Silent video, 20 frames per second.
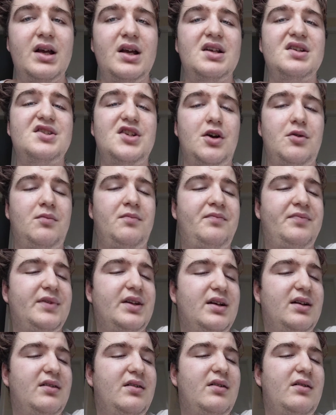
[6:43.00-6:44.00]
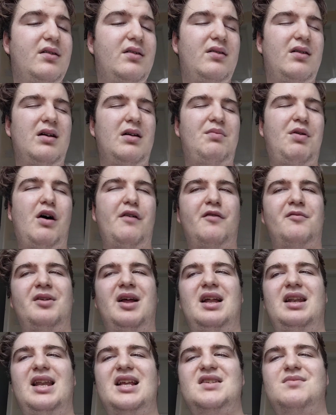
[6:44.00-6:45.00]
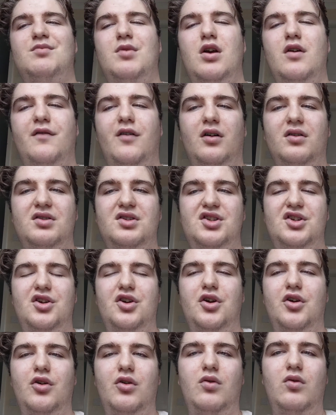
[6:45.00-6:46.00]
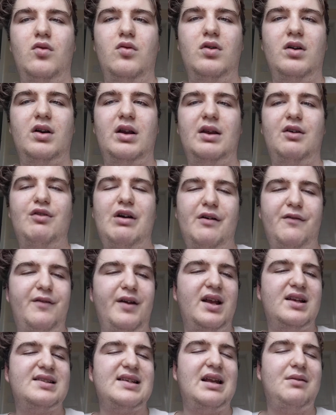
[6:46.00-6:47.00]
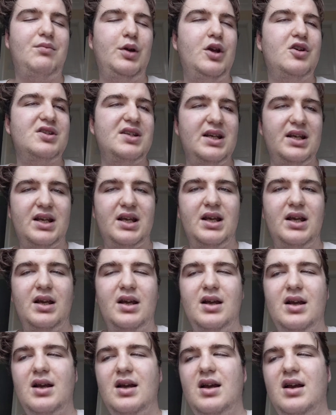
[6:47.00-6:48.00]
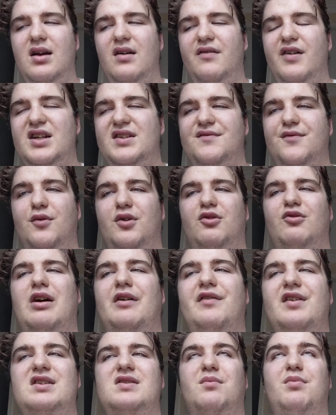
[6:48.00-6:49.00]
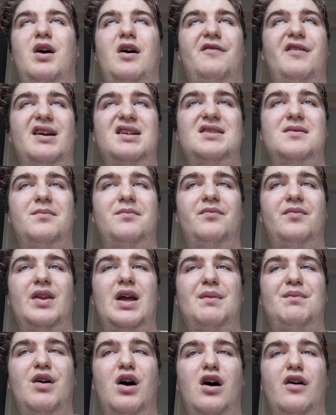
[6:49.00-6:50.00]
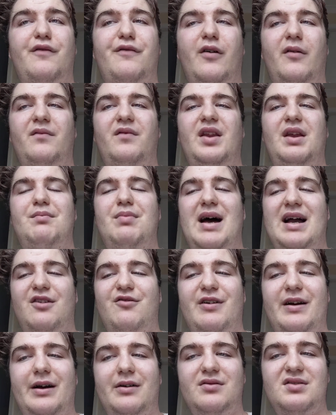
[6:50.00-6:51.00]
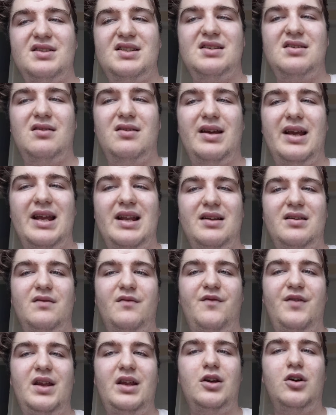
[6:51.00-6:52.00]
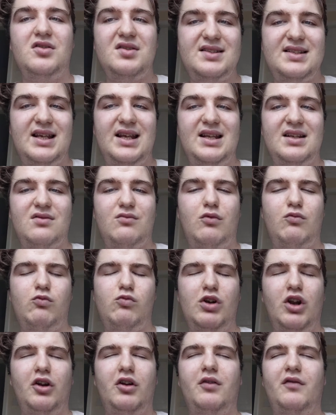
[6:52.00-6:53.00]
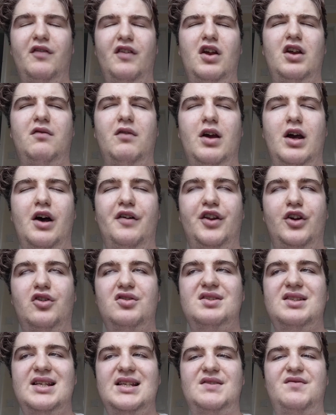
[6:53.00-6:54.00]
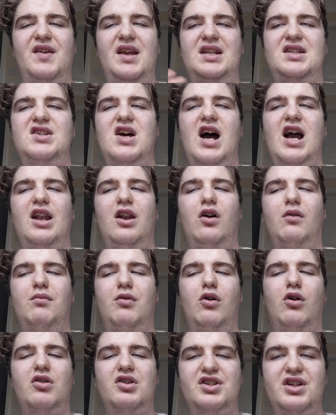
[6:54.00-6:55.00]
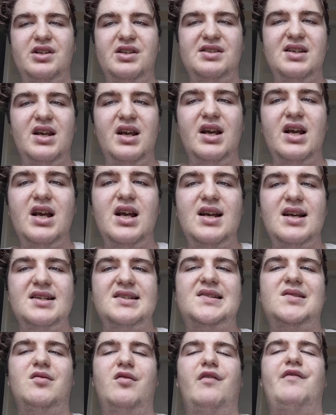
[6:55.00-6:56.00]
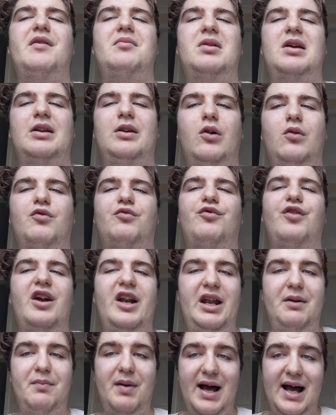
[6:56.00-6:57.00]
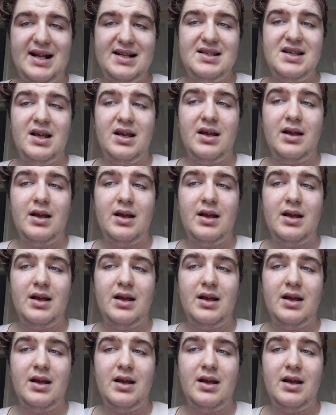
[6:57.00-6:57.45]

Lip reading: So, apart from that, let's move on to graphics and music. First of all, the graphics are perfect. Apart from the backgrounds in the cutscene, well, not in the cutscenes, the dialogue portions, some of them can look really bad.